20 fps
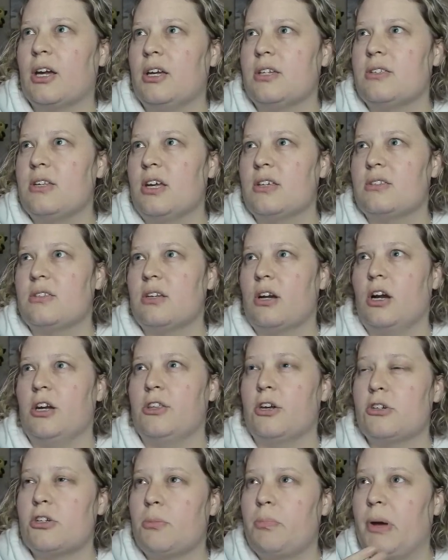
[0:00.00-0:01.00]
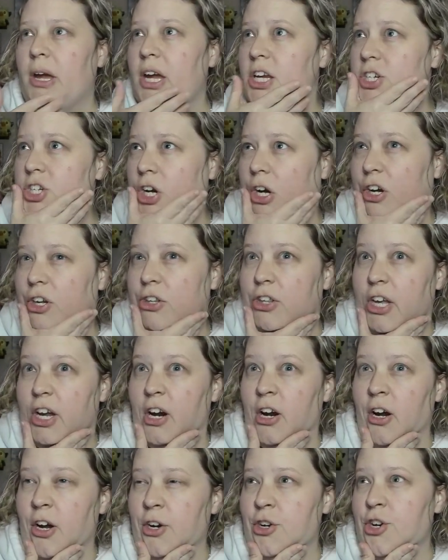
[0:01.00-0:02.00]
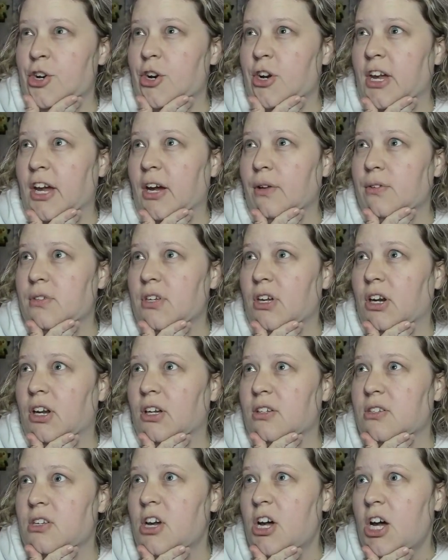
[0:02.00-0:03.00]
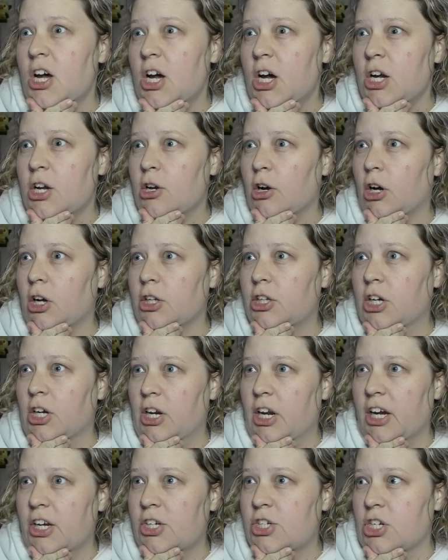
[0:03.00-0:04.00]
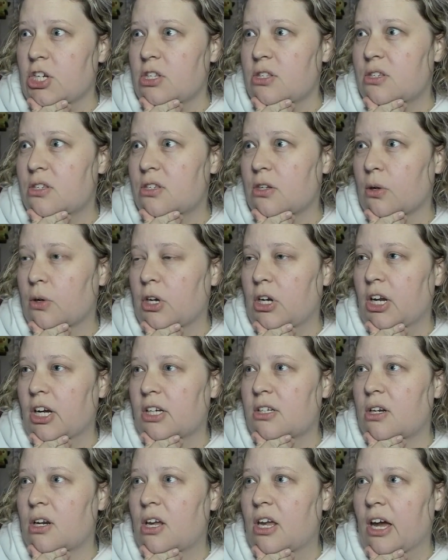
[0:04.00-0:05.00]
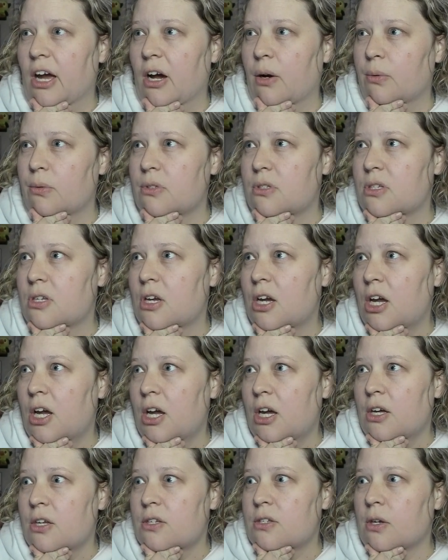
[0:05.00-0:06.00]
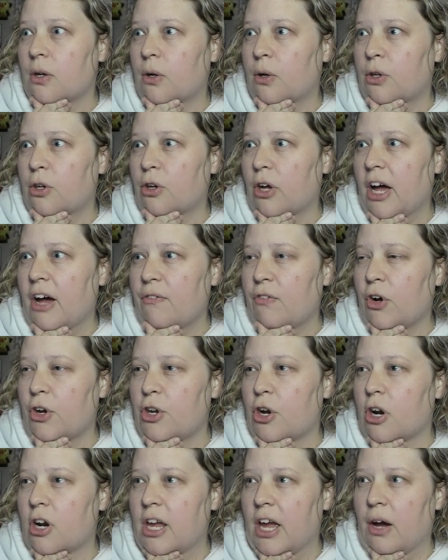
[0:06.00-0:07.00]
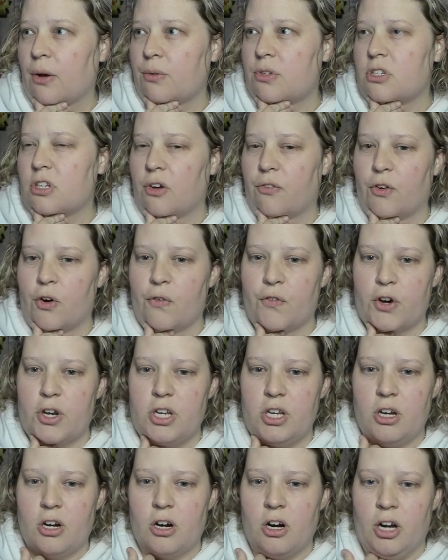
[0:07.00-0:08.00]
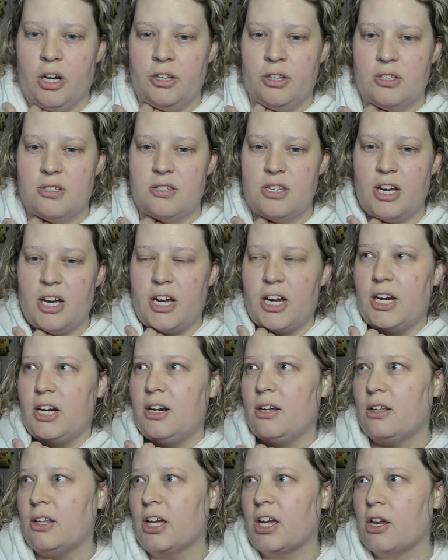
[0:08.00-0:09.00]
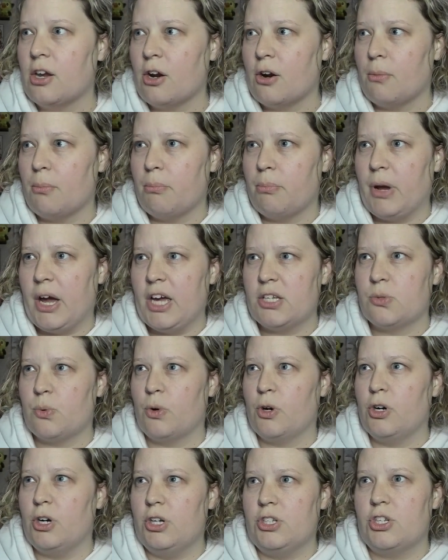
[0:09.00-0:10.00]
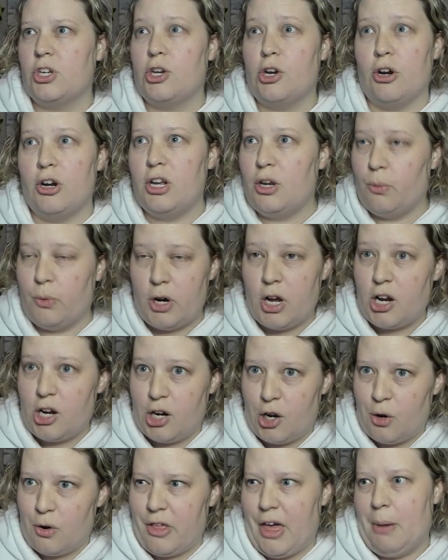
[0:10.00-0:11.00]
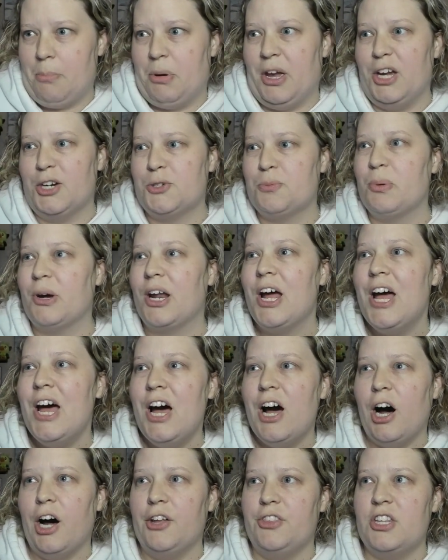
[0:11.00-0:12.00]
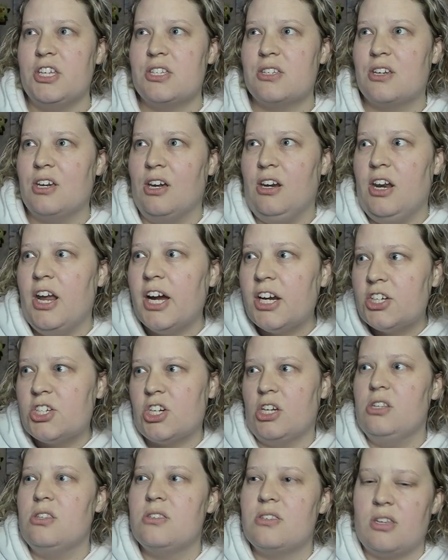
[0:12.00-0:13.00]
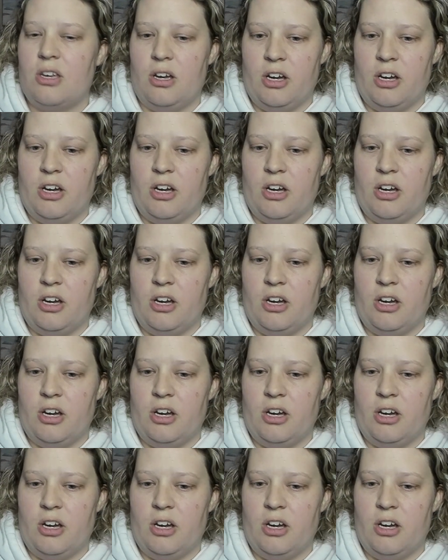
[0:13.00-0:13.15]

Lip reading: is necessary. There's a page on there under your account settings called Connections, so connected accounts. So you'll have all your account stuff over here on the side, like your password and security. We're not going to go to that page, but on this Connections